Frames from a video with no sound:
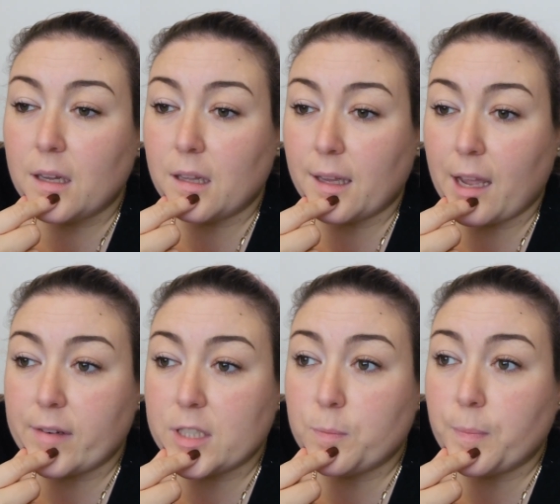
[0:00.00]
at the
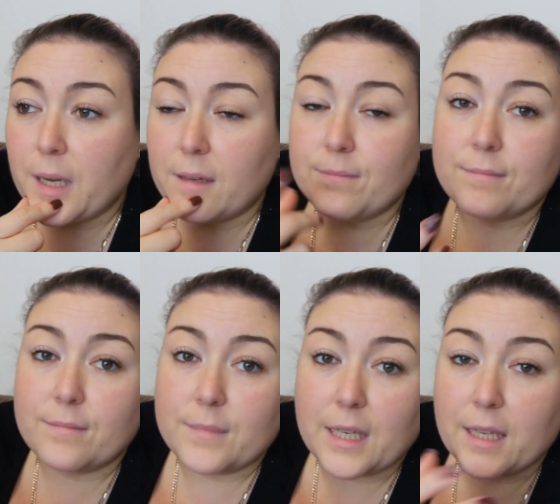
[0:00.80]
garage, but
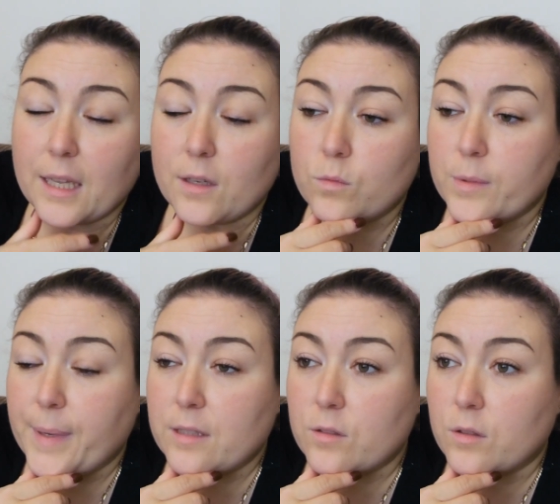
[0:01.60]
then again, it all
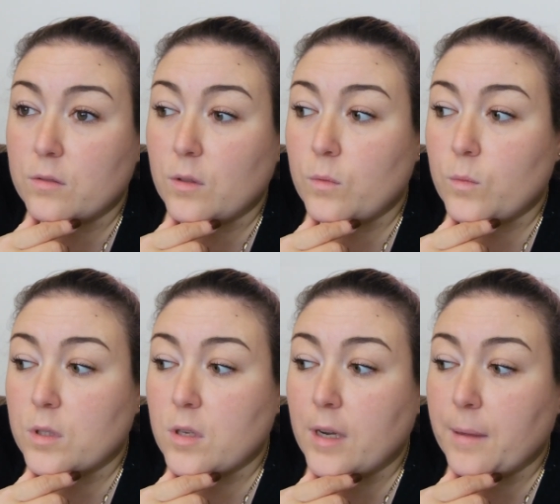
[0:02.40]
depends on
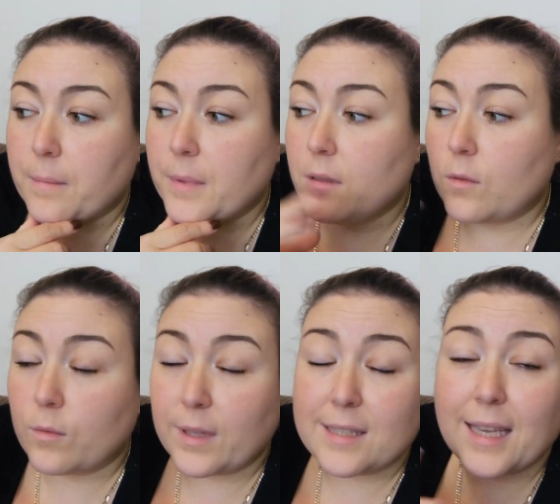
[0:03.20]
what time all
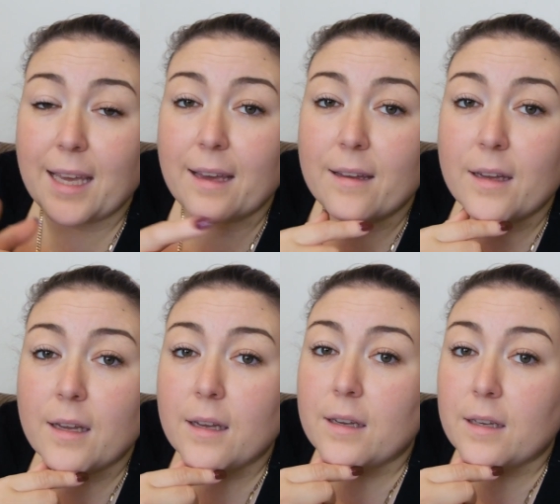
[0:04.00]
this here
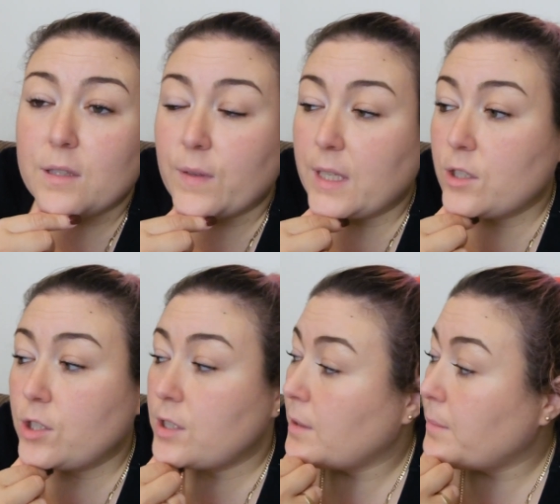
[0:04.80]
is
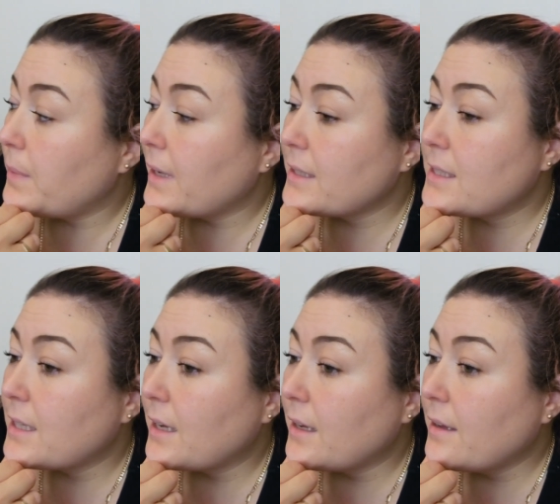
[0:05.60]
finished. But
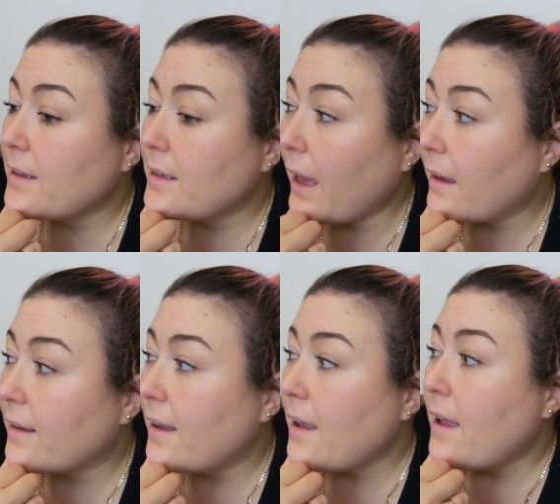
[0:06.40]
uh, yeah,
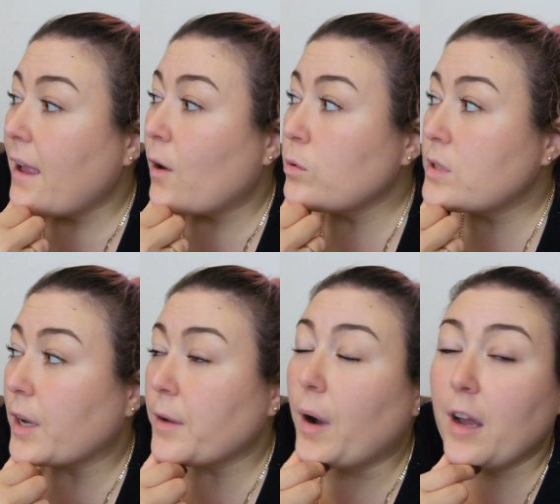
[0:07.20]
also
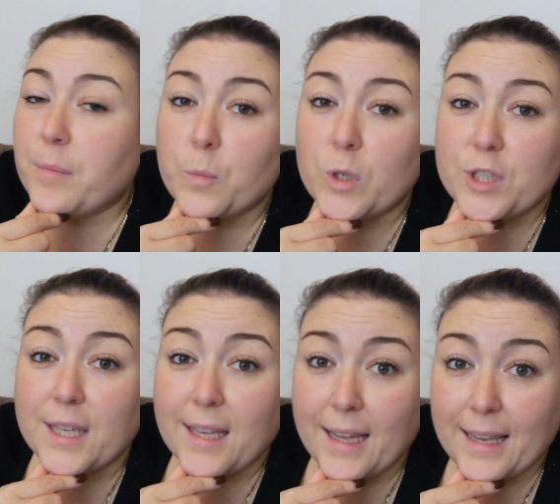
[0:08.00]
I've been
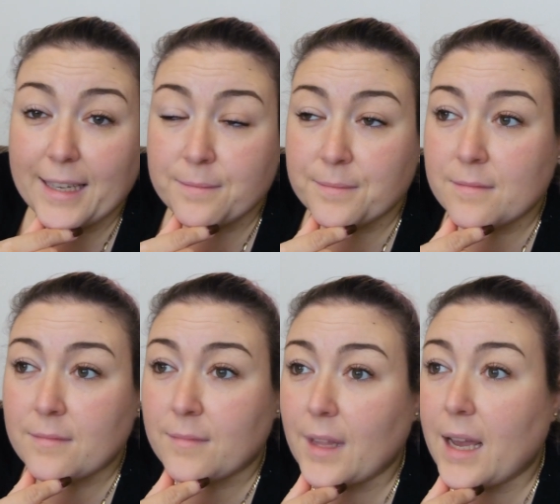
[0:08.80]
watching Kelly,
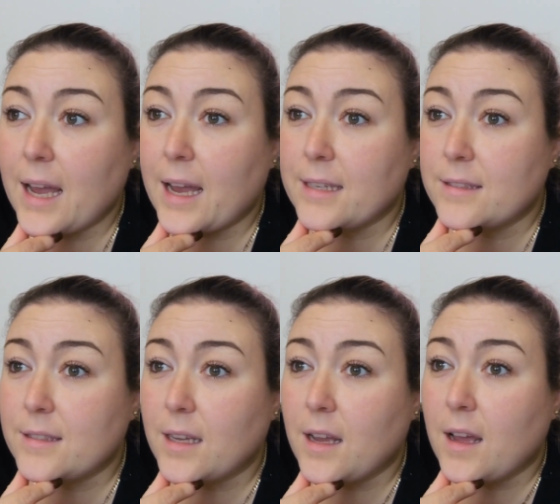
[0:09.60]

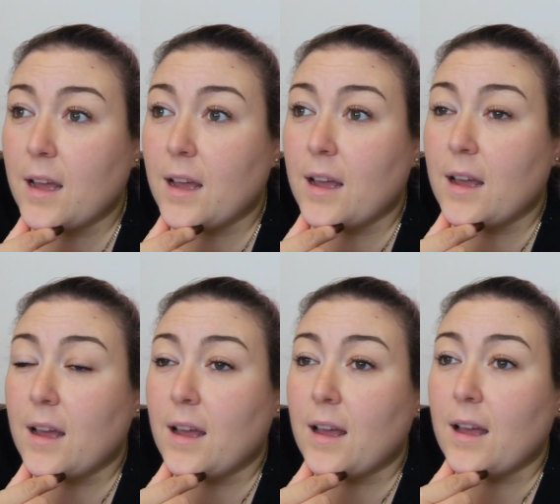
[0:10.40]
and
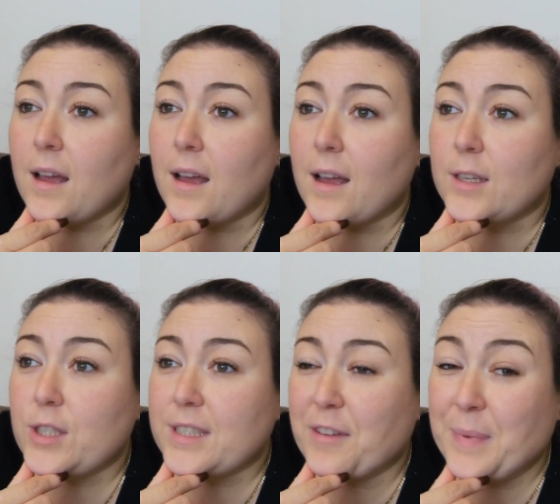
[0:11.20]

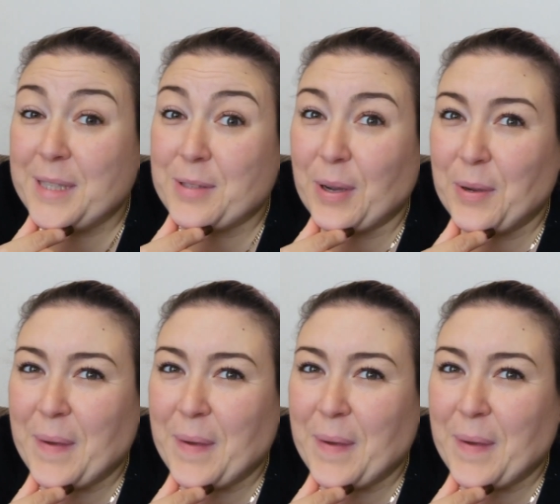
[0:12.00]
she's given me so